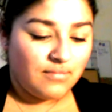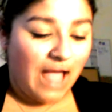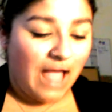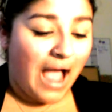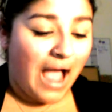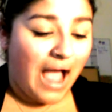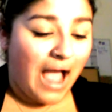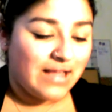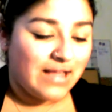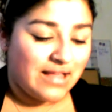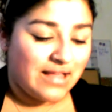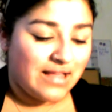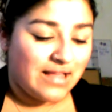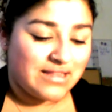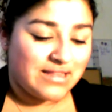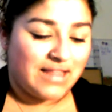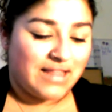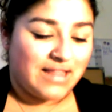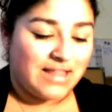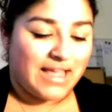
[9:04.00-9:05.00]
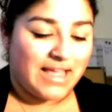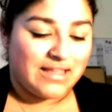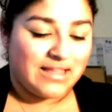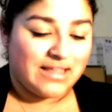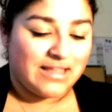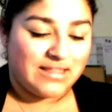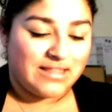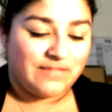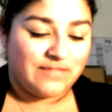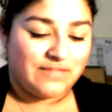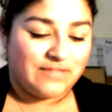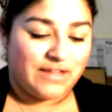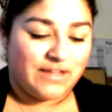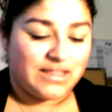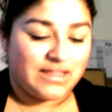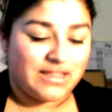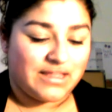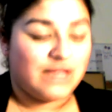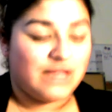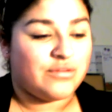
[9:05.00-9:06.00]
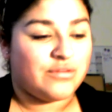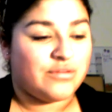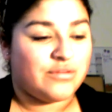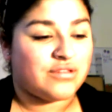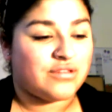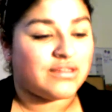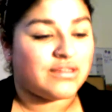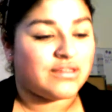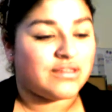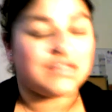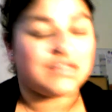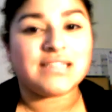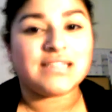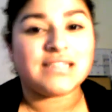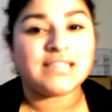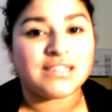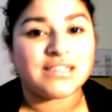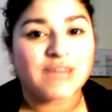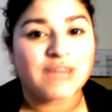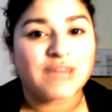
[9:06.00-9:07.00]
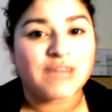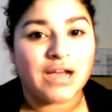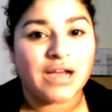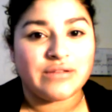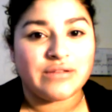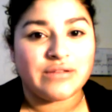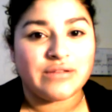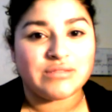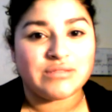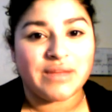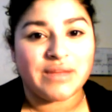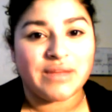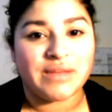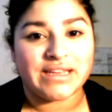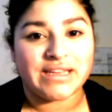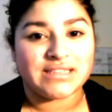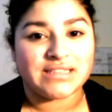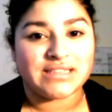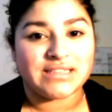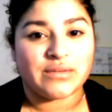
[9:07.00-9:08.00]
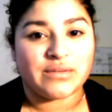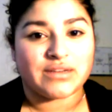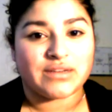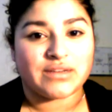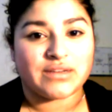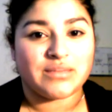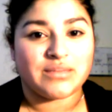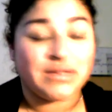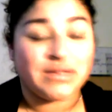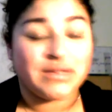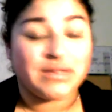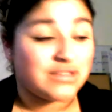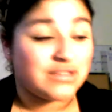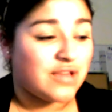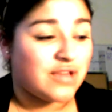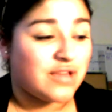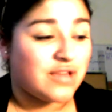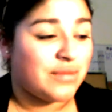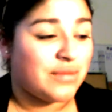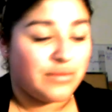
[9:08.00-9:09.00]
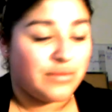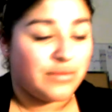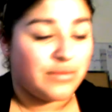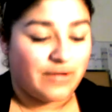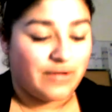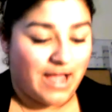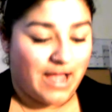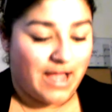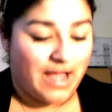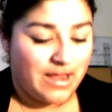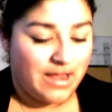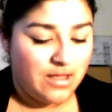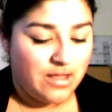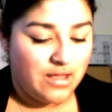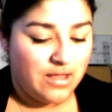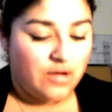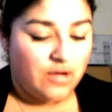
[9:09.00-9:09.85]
I, I didn't like it, the fact that he was just like sitting there talking to his buddies that worked in the piercing shop that we were at,